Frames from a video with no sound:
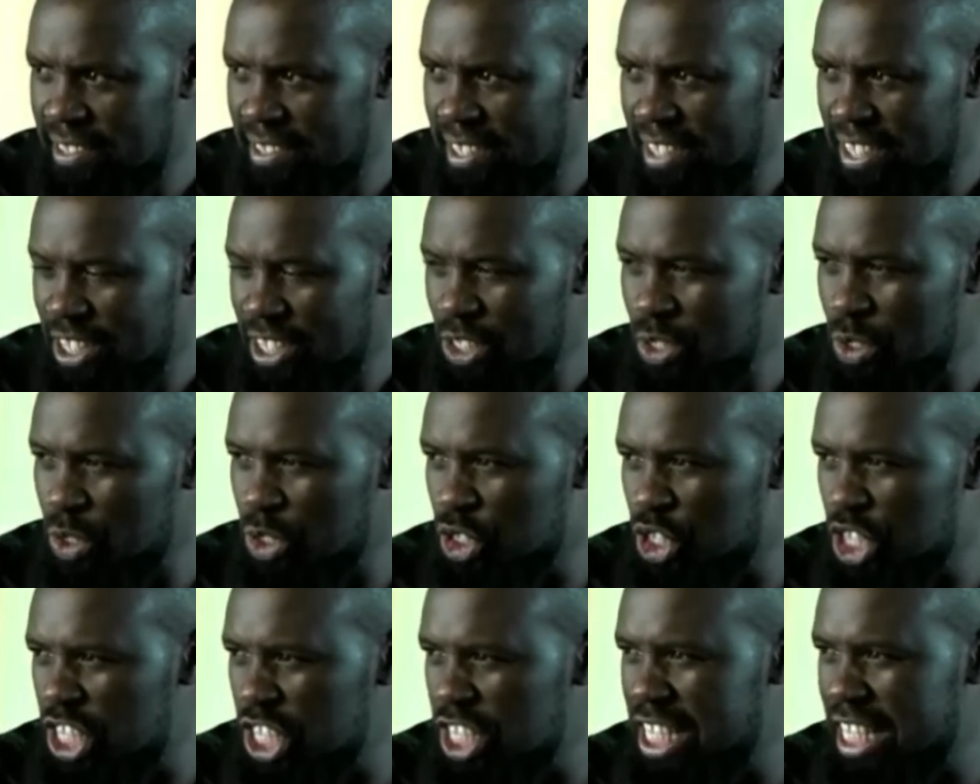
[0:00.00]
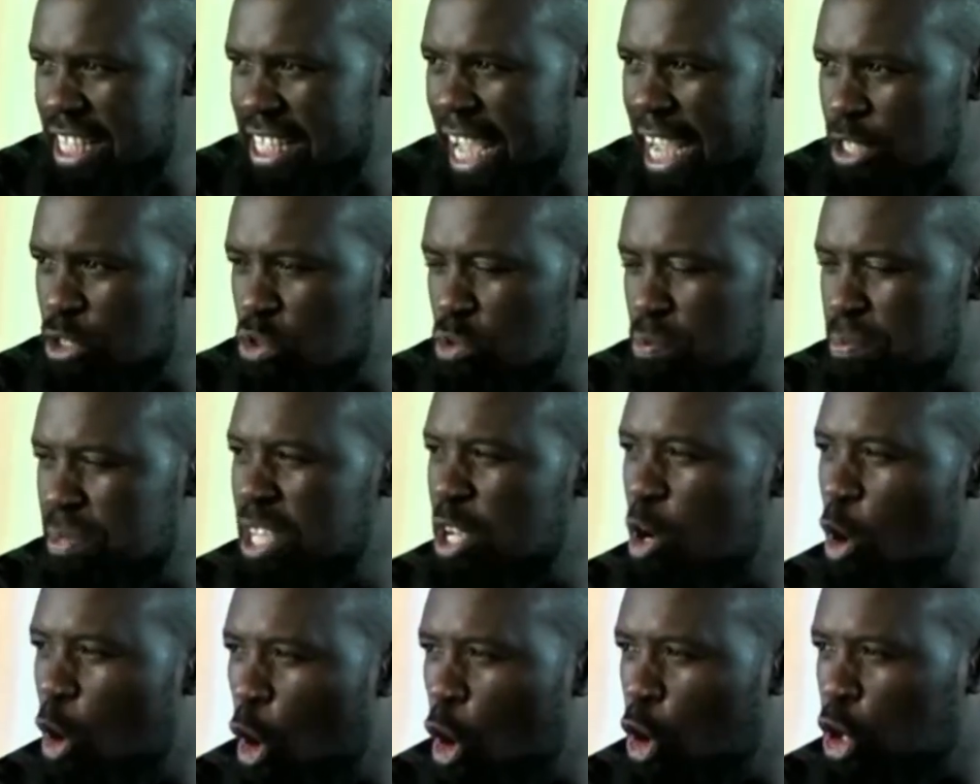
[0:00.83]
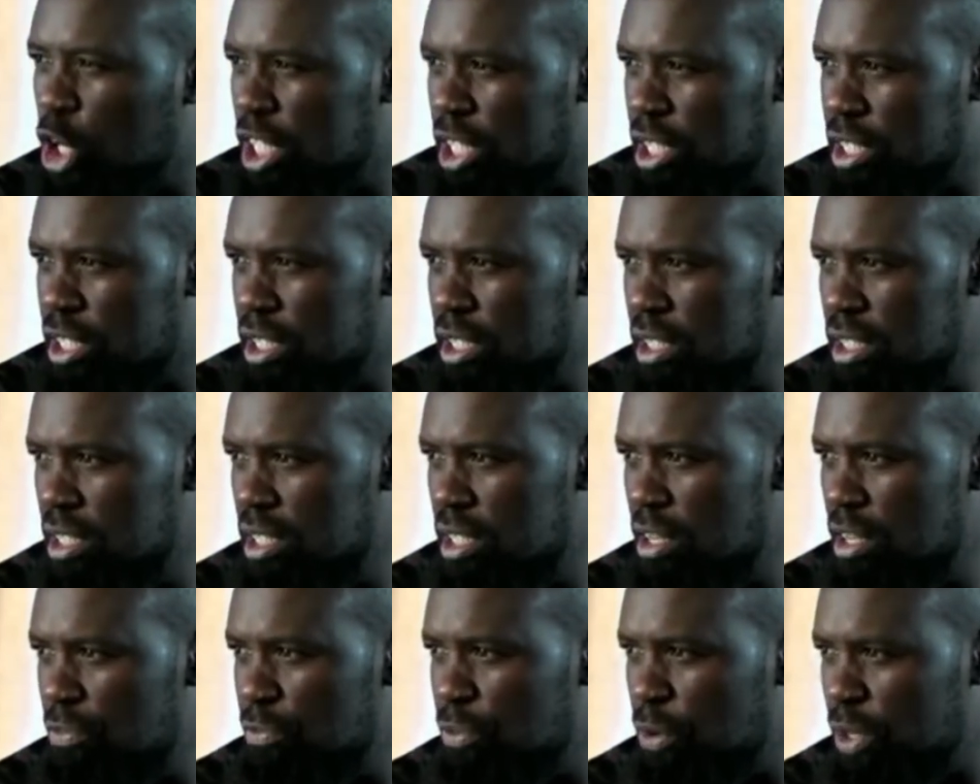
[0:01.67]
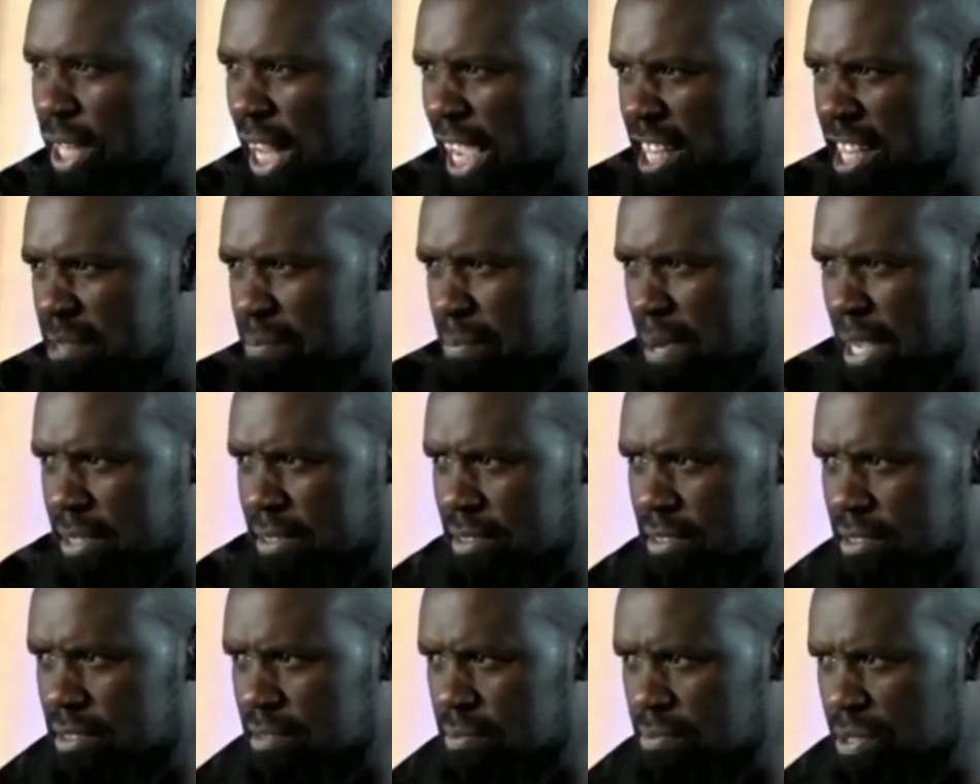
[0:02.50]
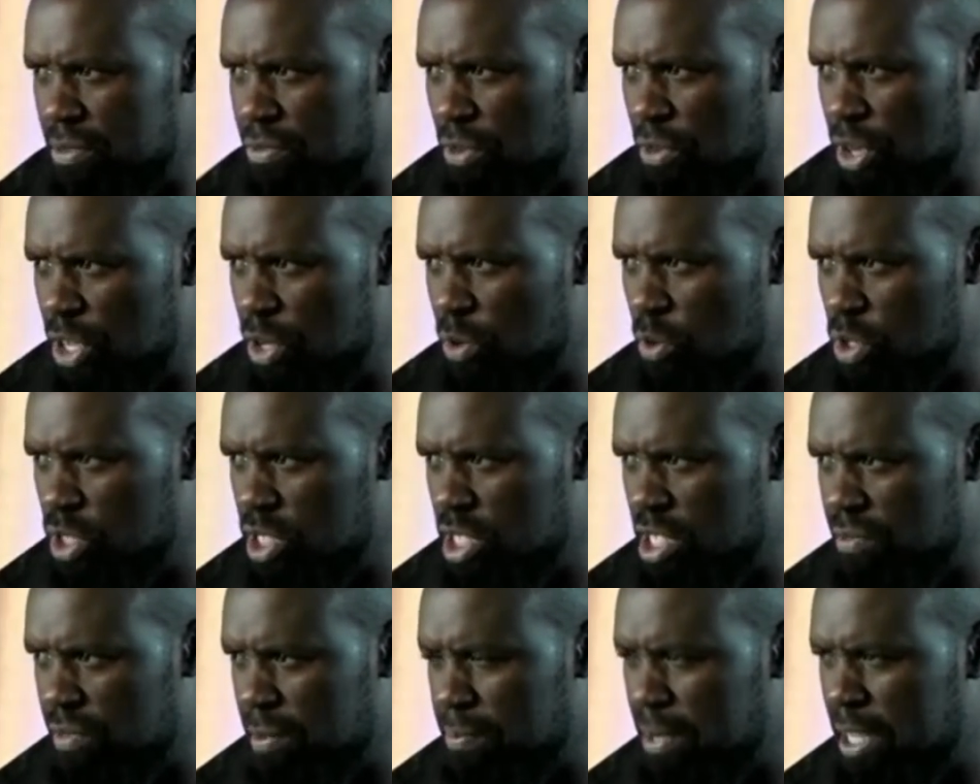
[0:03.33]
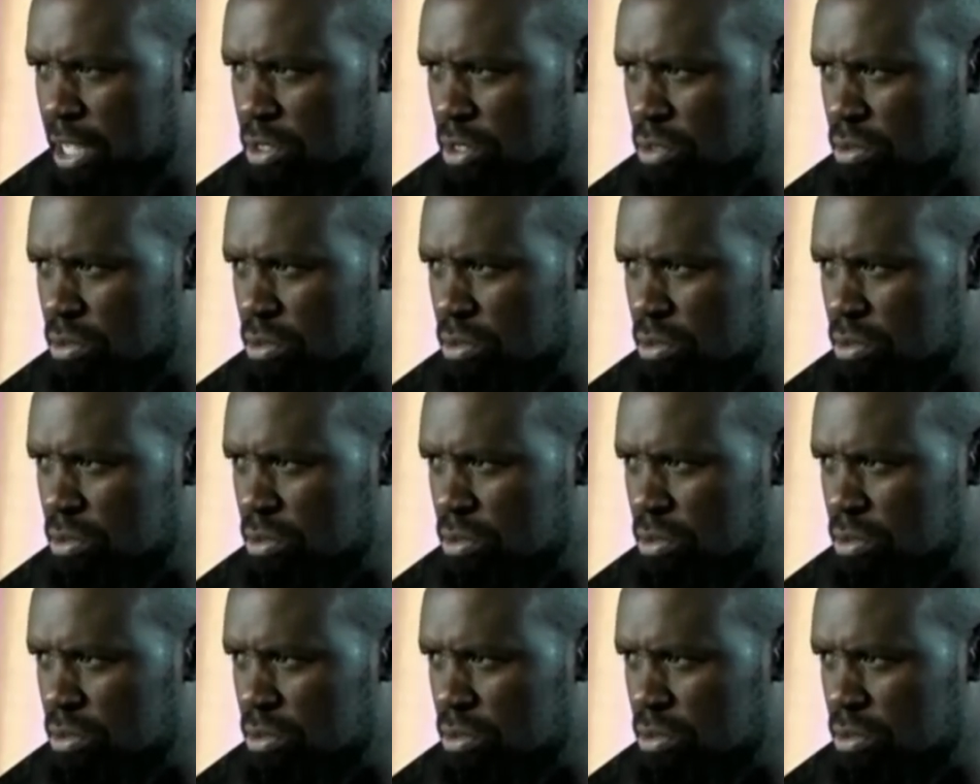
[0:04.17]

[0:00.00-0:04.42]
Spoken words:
So Jesus had to be holy for 9 months before he was given birth to.